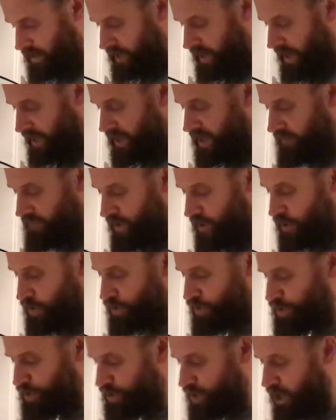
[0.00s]
Again, give it a
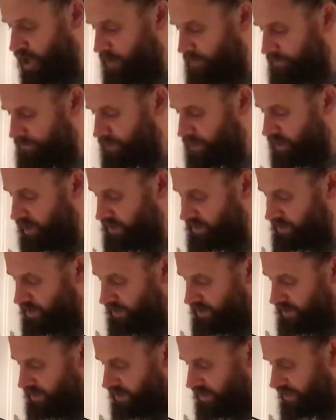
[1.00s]
good stir so it's
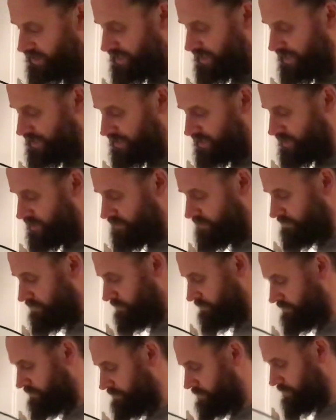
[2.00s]
nice and consistent.
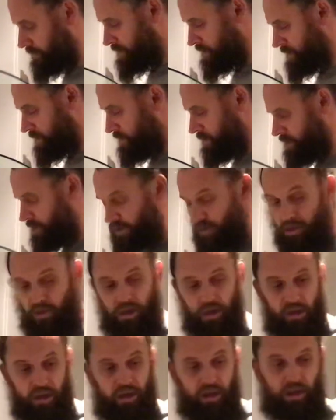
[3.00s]

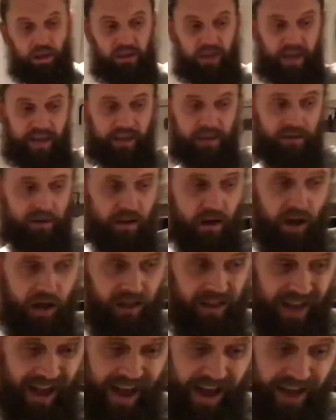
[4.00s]
Then
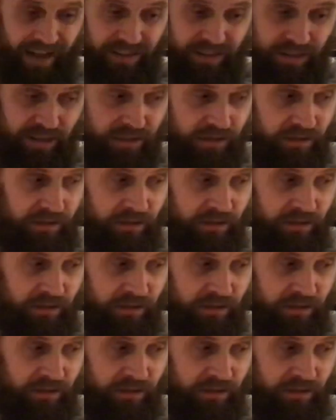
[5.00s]
I'll add